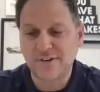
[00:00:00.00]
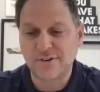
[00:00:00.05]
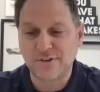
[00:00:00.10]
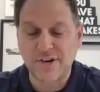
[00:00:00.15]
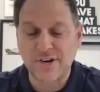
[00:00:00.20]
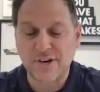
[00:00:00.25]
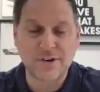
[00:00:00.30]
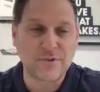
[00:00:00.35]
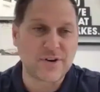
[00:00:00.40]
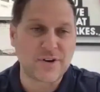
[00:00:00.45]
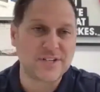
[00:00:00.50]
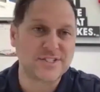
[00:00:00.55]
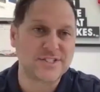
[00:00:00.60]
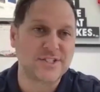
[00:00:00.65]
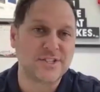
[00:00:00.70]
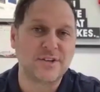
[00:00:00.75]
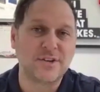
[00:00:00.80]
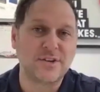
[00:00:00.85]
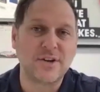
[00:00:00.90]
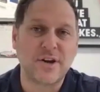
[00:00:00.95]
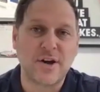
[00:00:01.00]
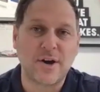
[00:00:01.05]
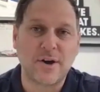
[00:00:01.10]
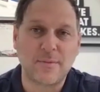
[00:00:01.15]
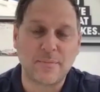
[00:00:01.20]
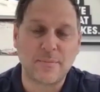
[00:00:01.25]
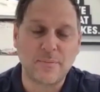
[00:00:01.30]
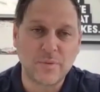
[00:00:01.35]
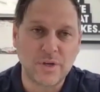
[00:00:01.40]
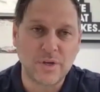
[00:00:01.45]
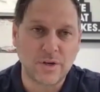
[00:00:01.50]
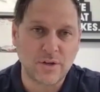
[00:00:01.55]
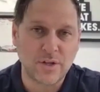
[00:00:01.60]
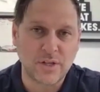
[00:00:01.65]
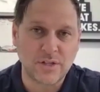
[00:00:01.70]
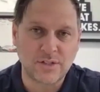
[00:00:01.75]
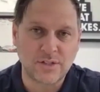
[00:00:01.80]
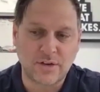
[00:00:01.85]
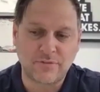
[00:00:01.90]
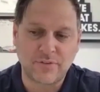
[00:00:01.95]
great question.
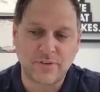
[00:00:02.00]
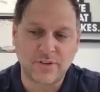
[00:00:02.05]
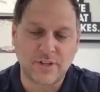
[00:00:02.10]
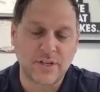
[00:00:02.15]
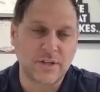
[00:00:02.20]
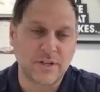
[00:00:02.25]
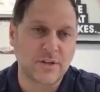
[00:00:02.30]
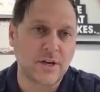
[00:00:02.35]
It's definitely